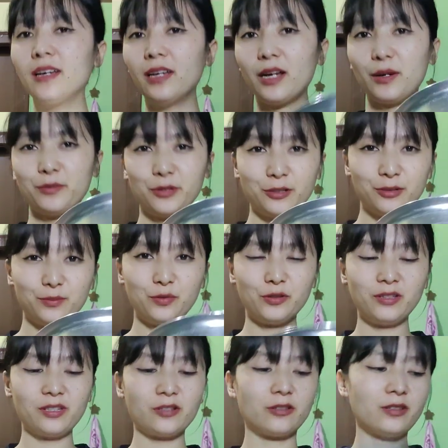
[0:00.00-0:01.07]
I'm gonna put
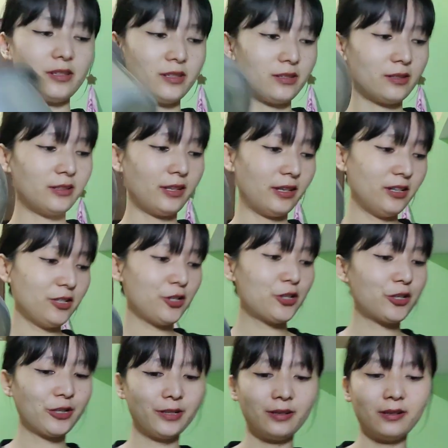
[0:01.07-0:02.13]
this on this dish
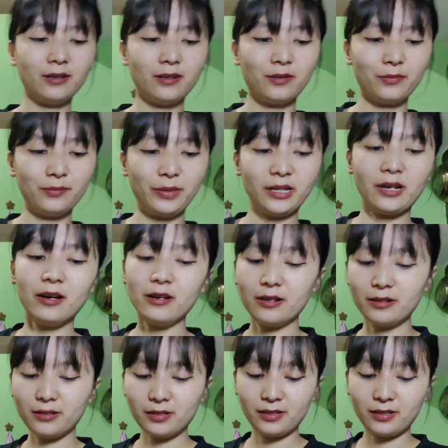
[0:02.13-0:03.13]
because